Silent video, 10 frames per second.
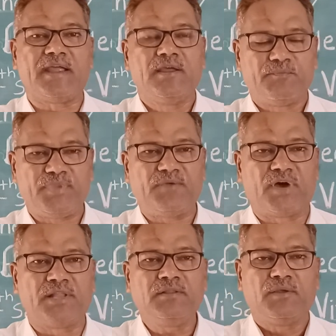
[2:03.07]

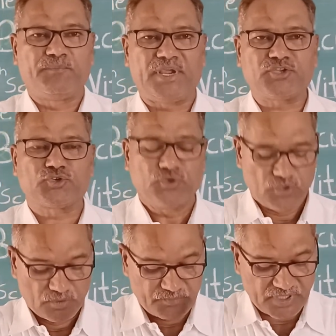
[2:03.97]
B1,
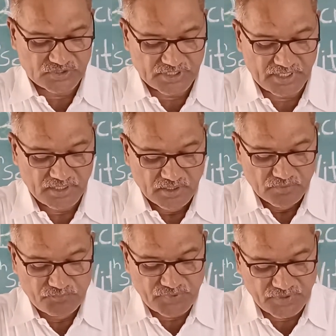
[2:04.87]
B2,
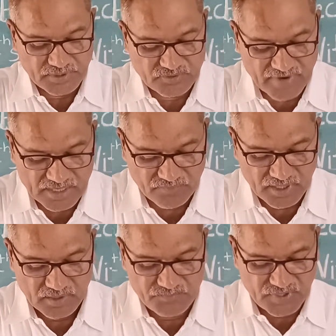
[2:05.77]
B3,
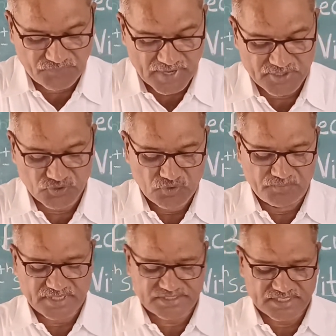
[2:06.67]
B12, B5,
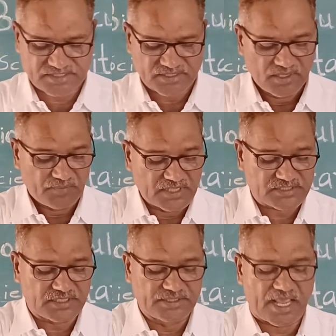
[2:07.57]
B6.
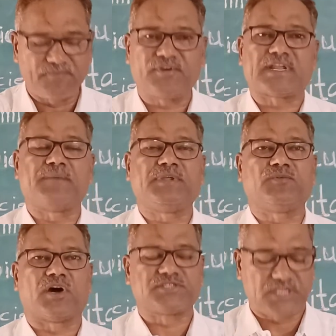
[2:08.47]
Means the name
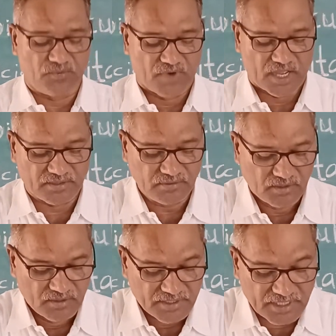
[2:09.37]
vitamin was given
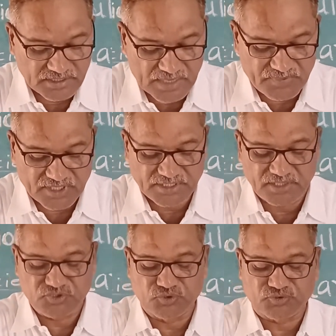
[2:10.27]
in the
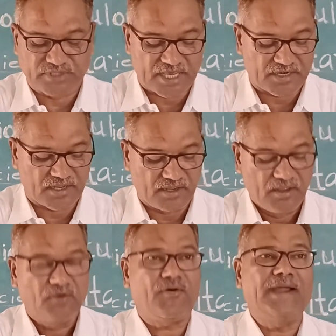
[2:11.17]
beginning due to
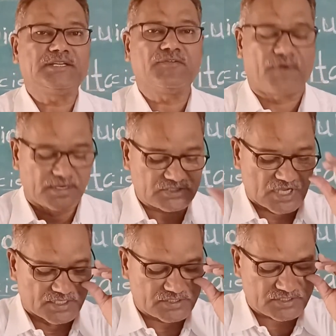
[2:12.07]
their vital
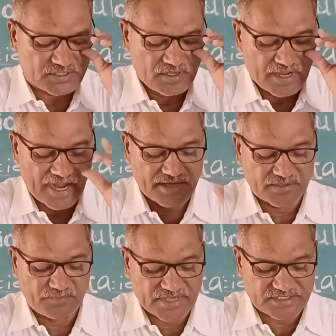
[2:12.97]
functions
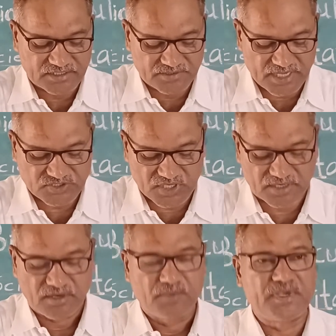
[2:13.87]
and basic
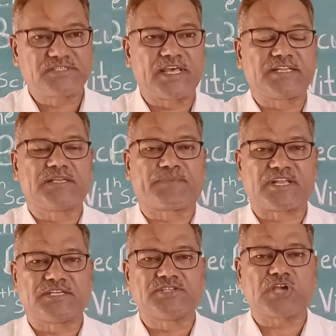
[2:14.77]
nature. Means there is the
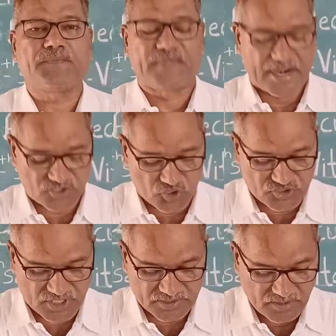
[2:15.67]
presence of
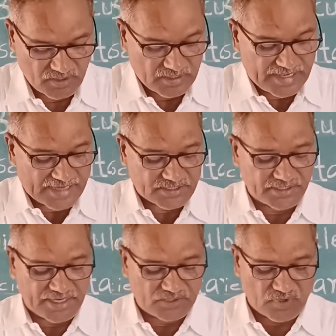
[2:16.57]
nitrogen.
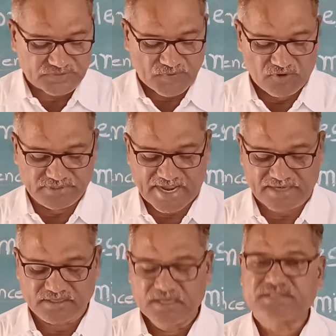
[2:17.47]
Later it was found
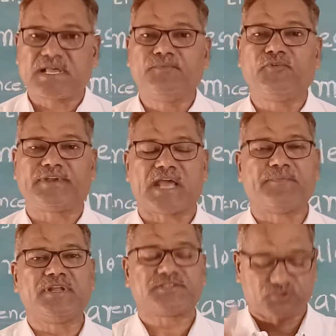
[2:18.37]
that some
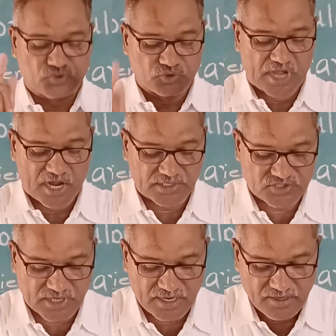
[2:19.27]
vitamins do not
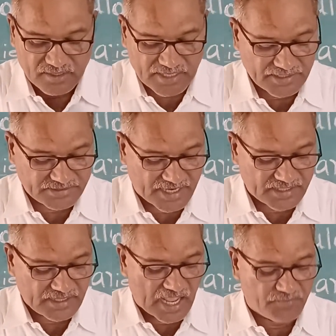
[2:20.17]

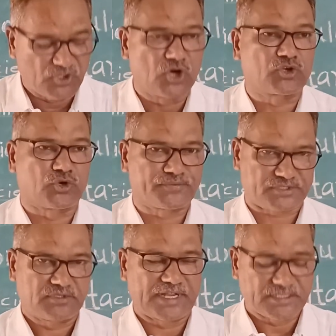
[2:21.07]
contain amino groups,
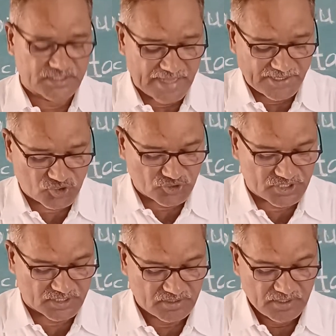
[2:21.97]
that is
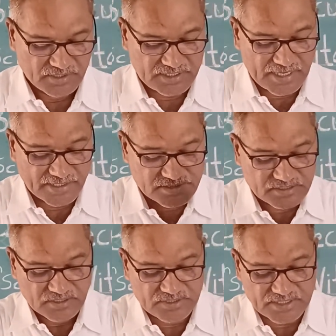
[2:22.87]
nitrogen. Hence
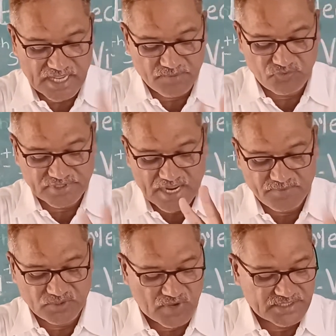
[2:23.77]
the name
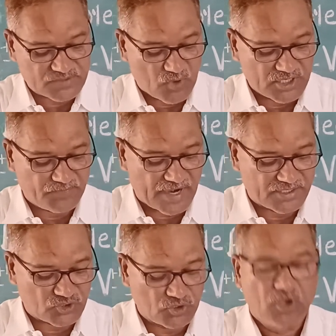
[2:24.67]
vitamin was
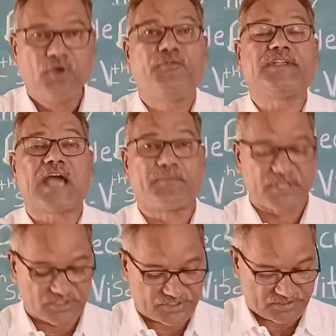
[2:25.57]
modified to
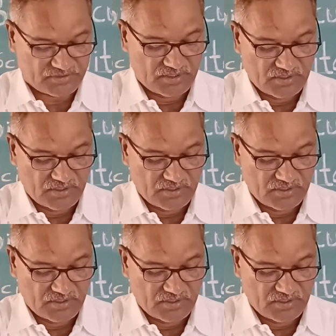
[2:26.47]
vitamins.